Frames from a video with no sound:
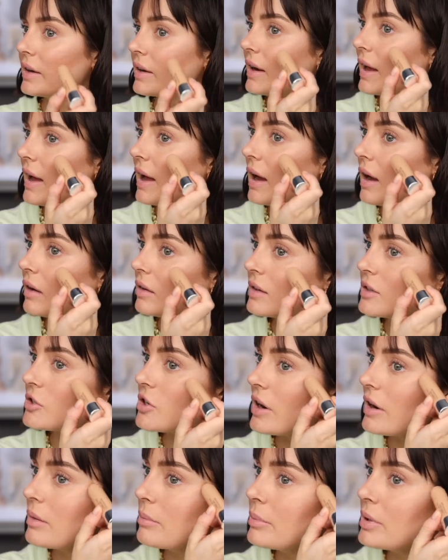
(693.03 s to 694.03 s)
Now let's
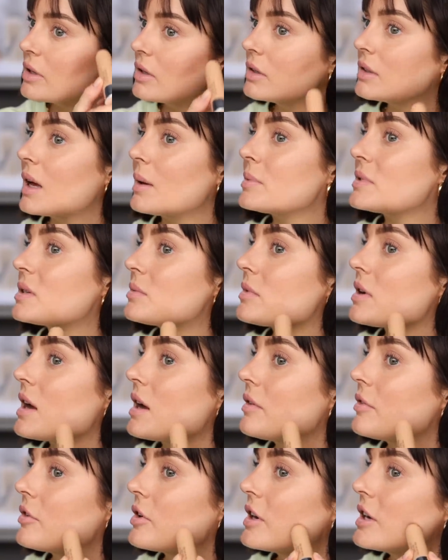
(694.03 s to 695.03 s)
try to build up some
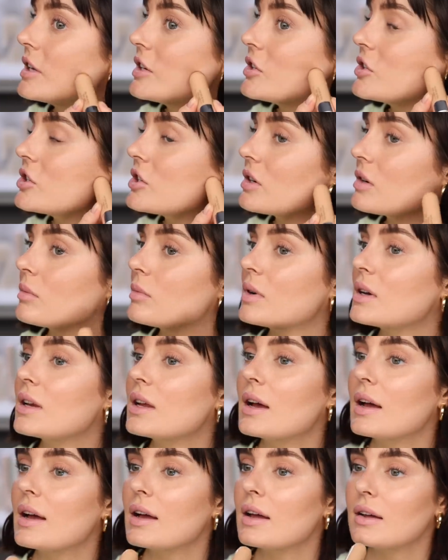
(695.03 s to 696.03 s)
coverage. I'm gonna
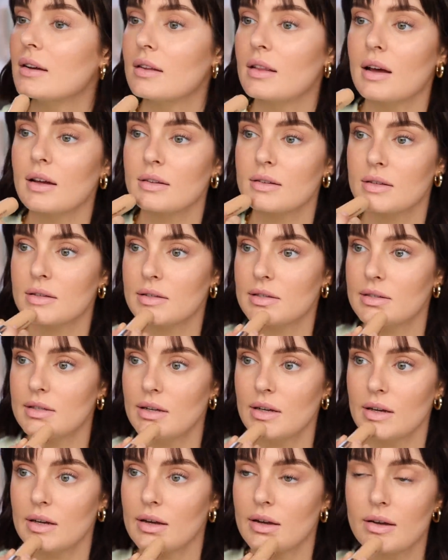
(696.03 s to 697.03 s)
add that
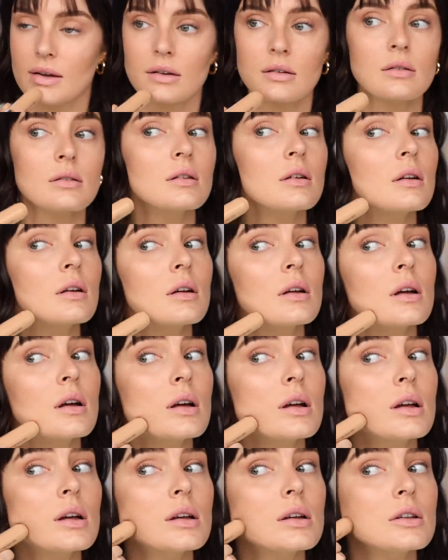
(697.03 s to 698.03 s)
stick
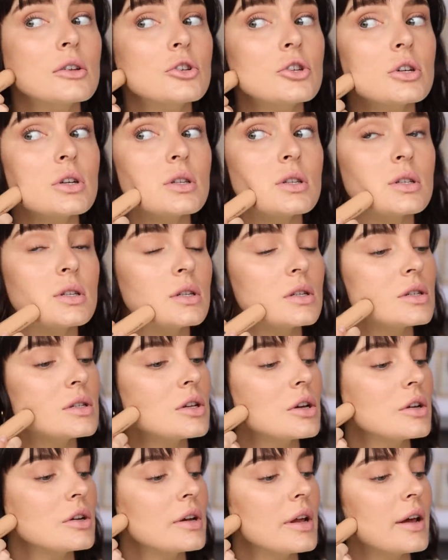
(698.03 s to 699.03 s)
just in
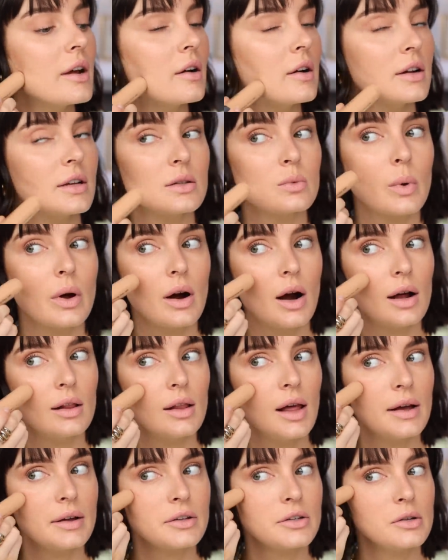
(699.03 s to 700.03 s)
certain areas where I
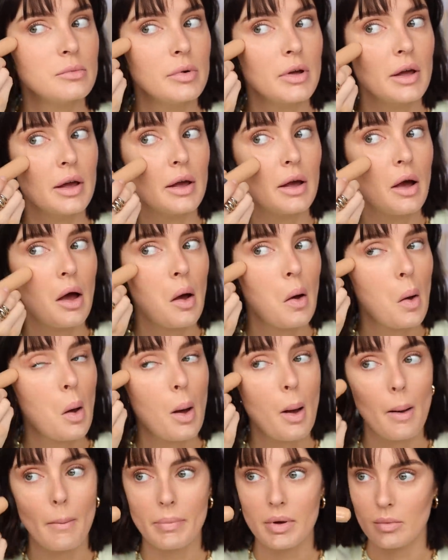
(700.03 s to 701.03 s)
like to be
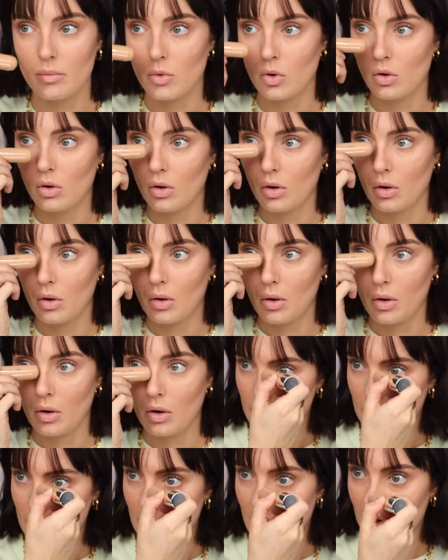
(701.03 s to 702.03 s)
a bit more
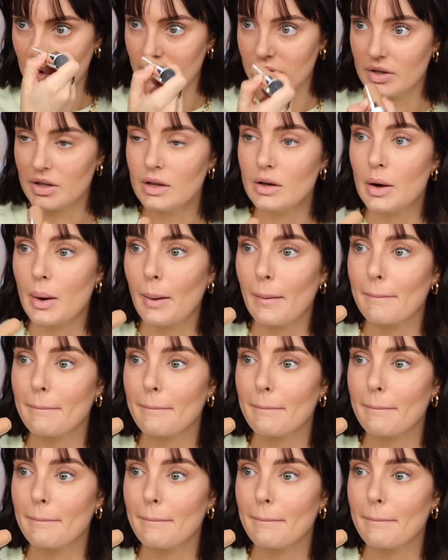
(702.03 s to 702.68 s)
covered.